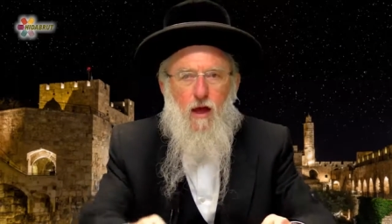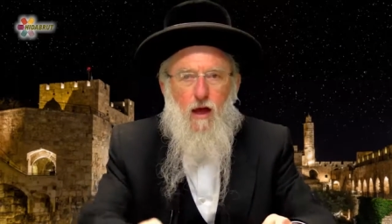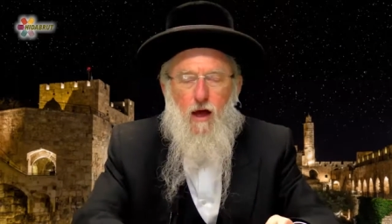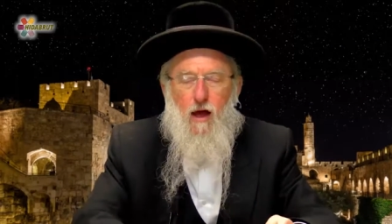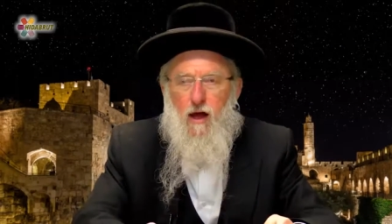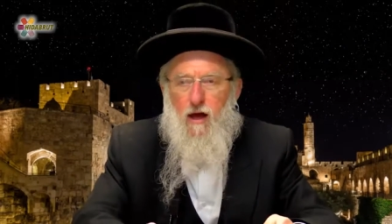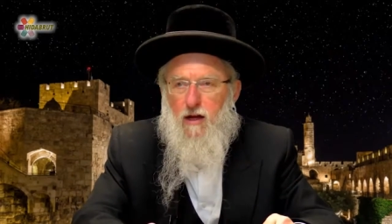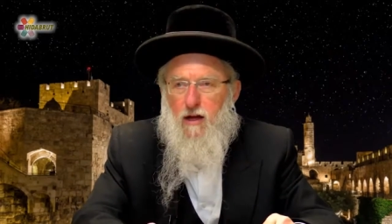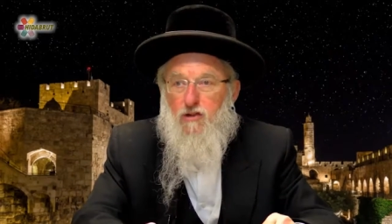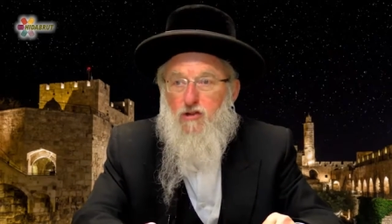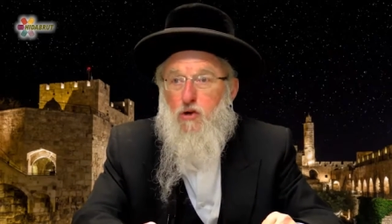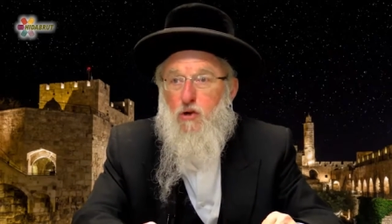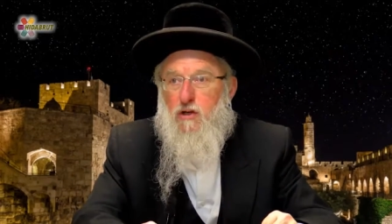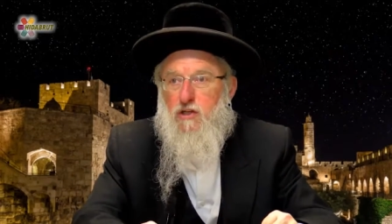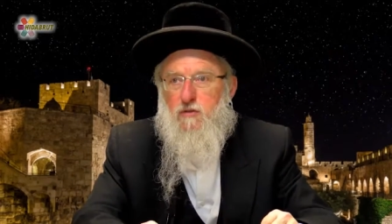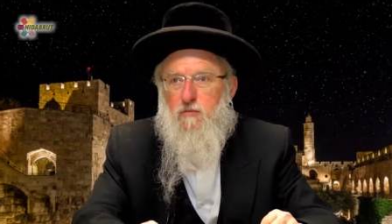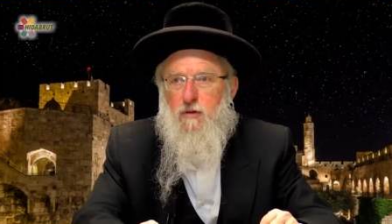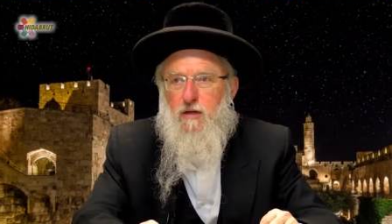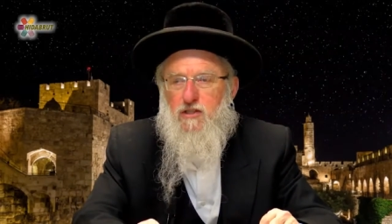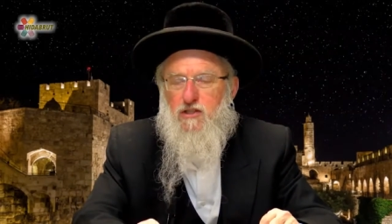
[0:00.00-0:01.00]
A
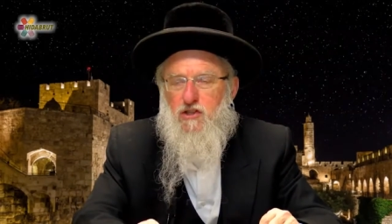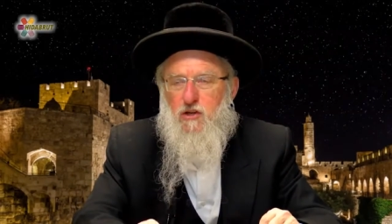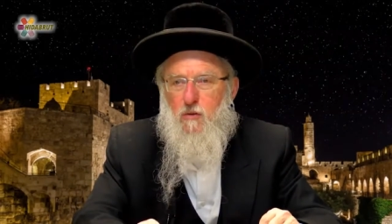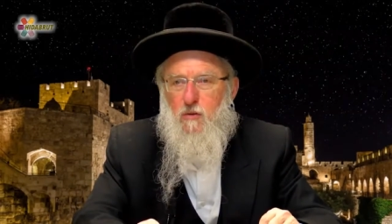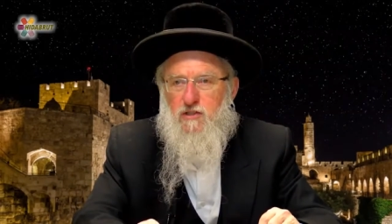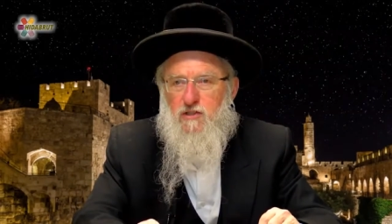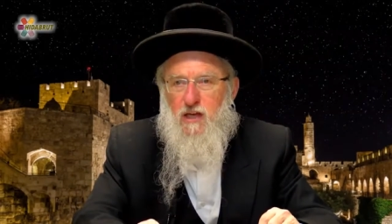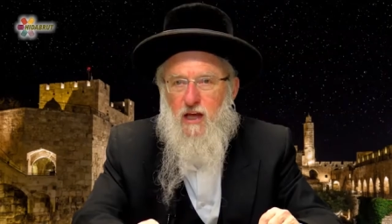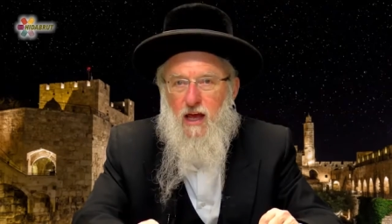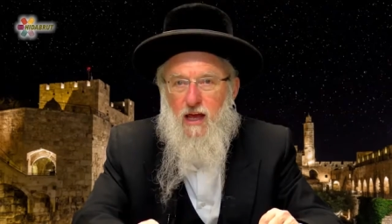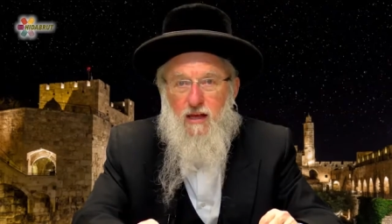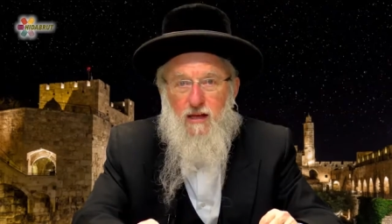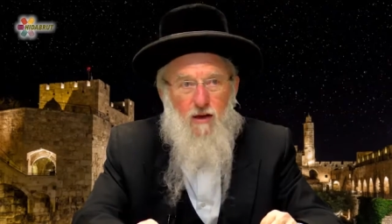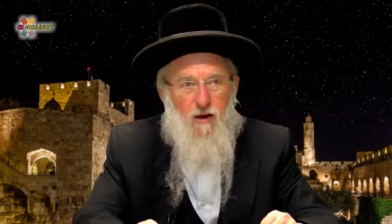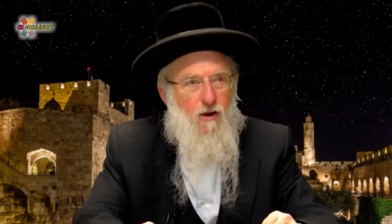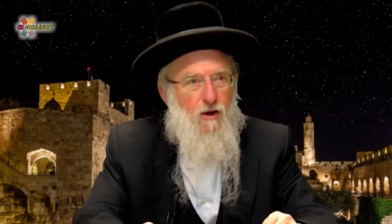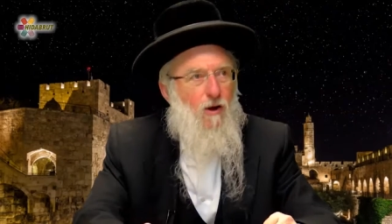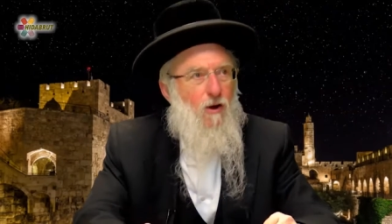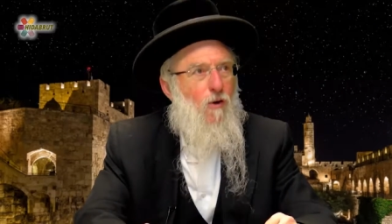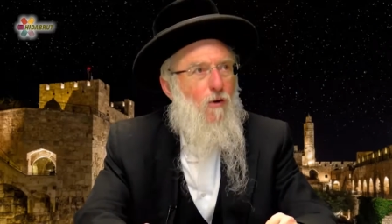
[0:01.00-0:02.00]
tourist minister would say,
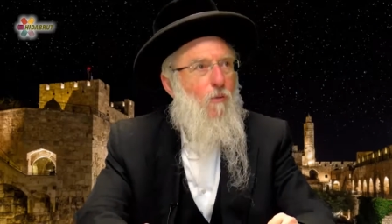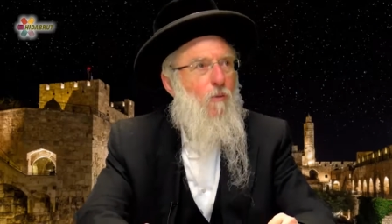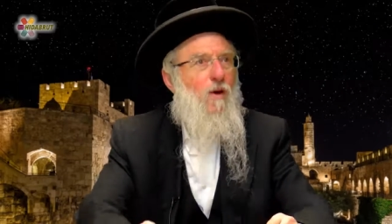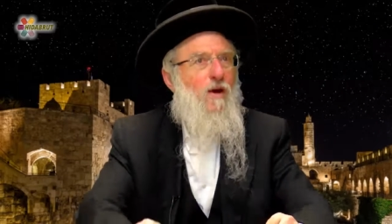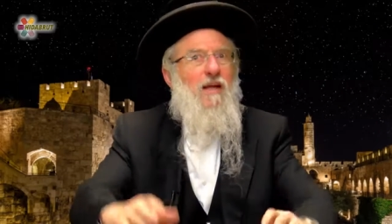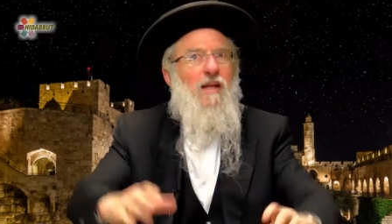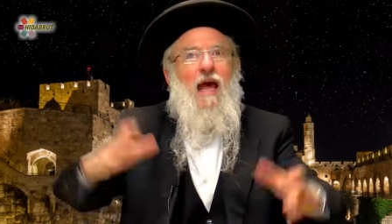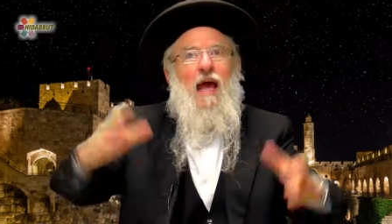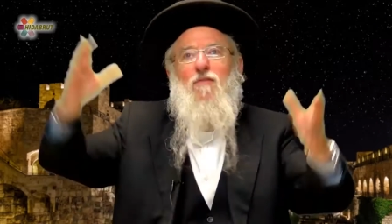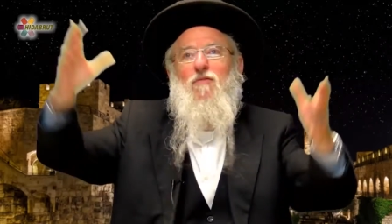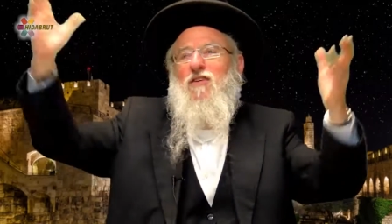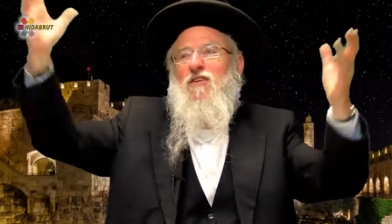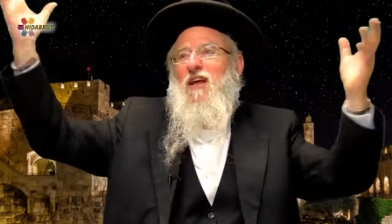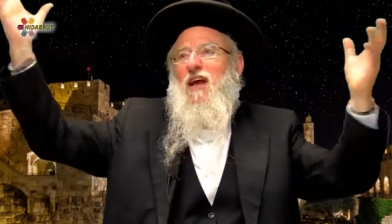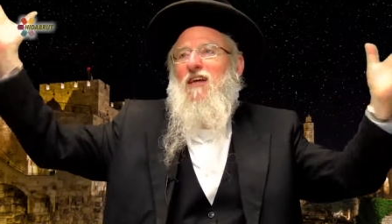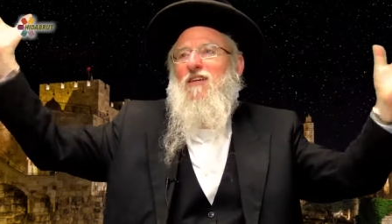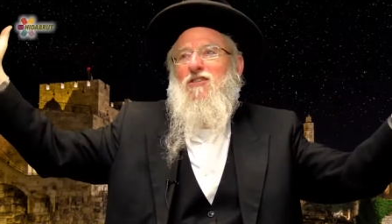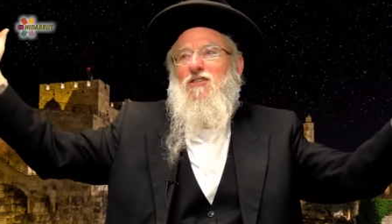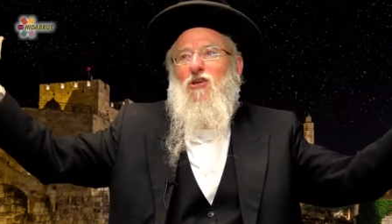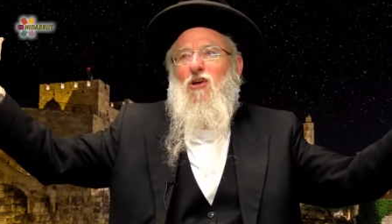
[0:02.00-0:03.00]
we can
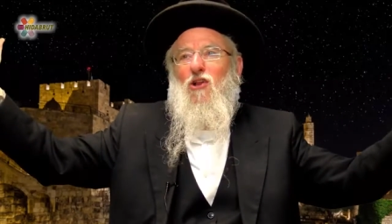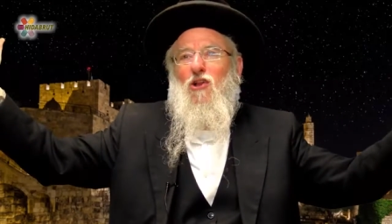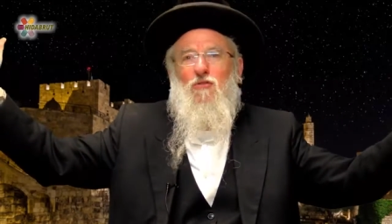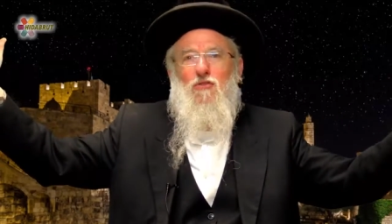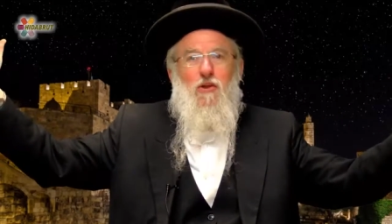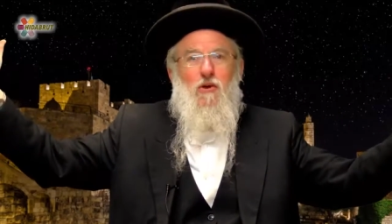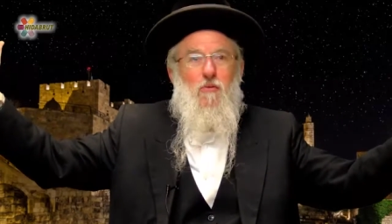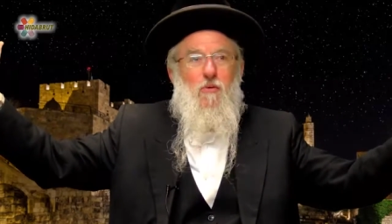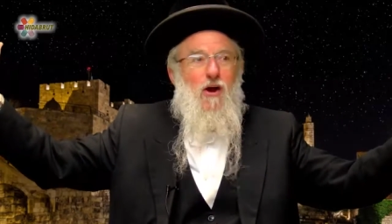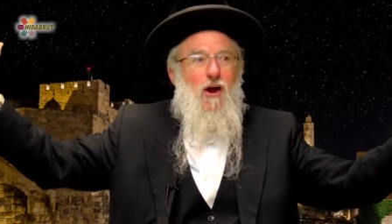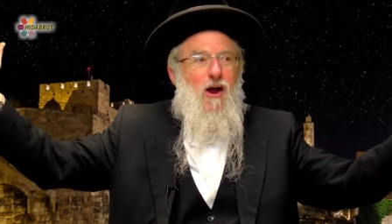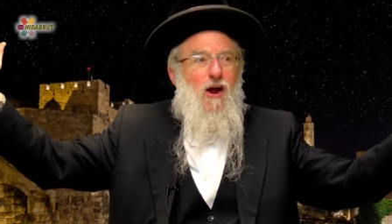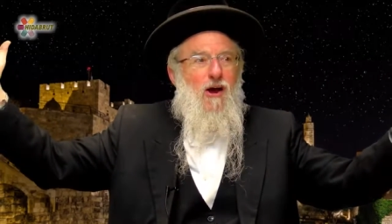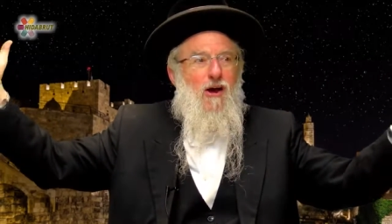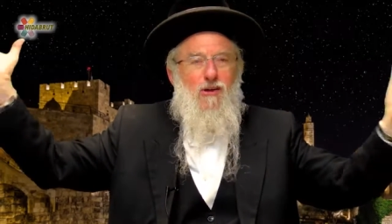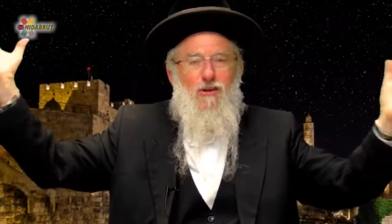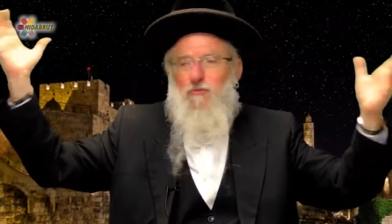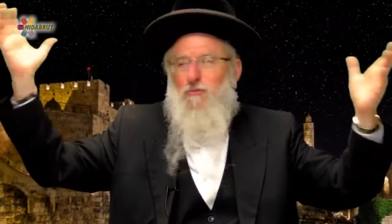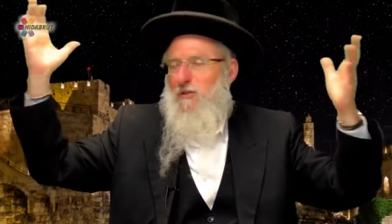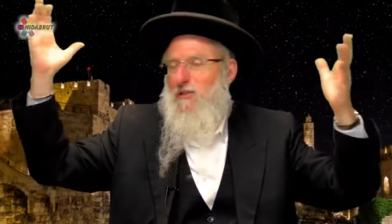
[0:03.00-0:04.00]
advertise this all over the world.